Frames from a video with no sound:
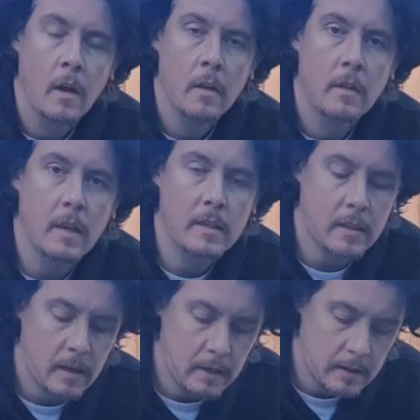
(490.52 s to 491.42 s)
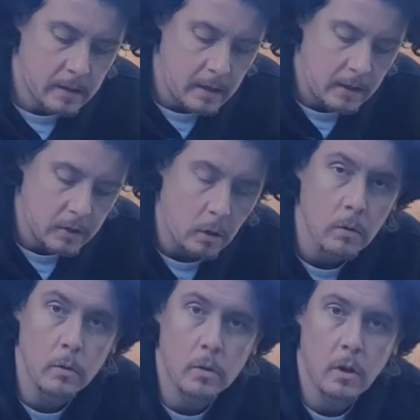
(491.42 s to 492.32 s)
This is the salt
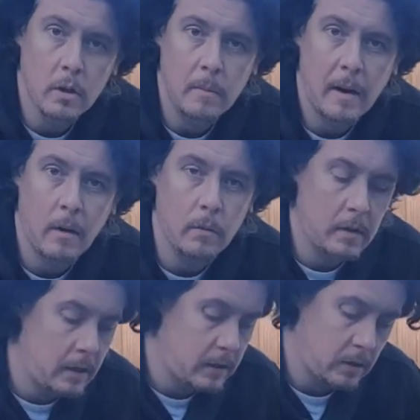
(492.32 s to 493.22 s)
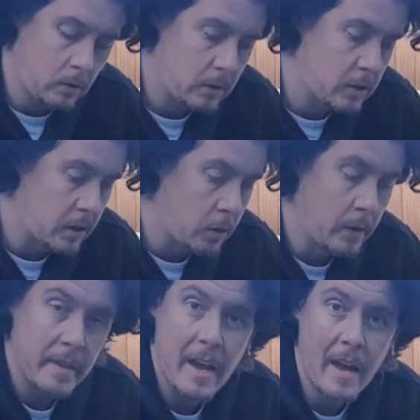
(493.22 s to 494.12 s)
that I was talking about. This salt is going to go
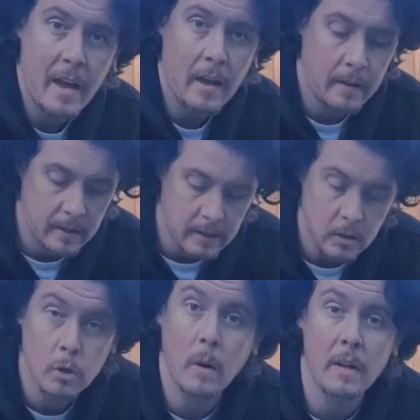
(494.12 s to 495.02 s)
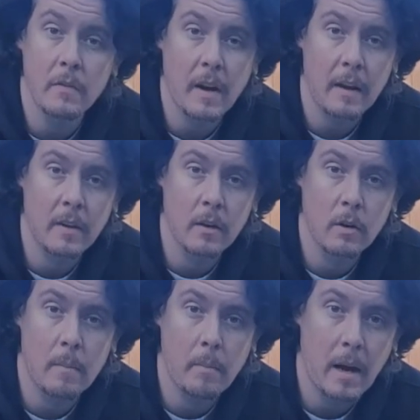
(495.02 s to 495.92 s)
in there. This is a 25
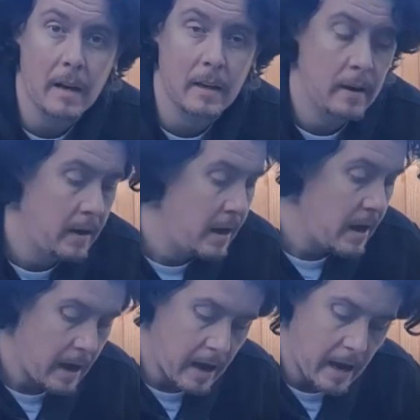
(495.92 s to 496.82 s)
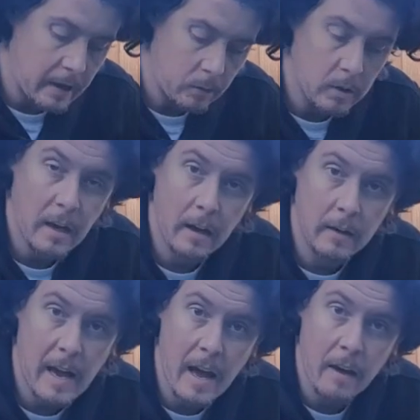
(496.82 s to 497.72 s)
kilogram bag, and we're going to add
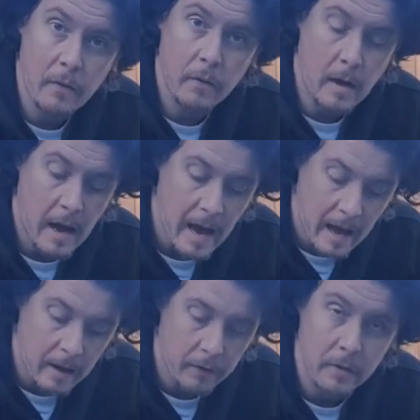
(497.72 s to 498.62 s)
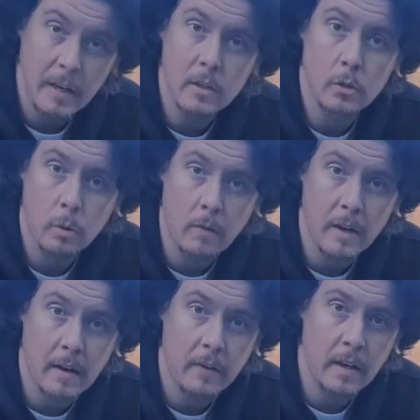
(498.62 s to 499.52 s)
half of this, or
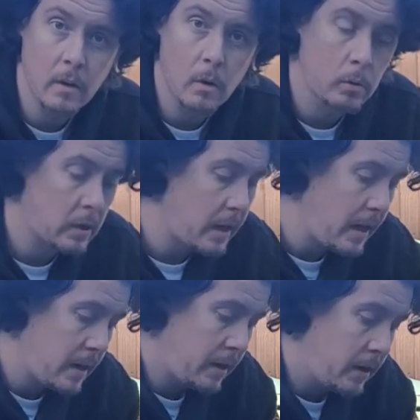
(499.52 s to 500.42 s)
12.5 kilos, in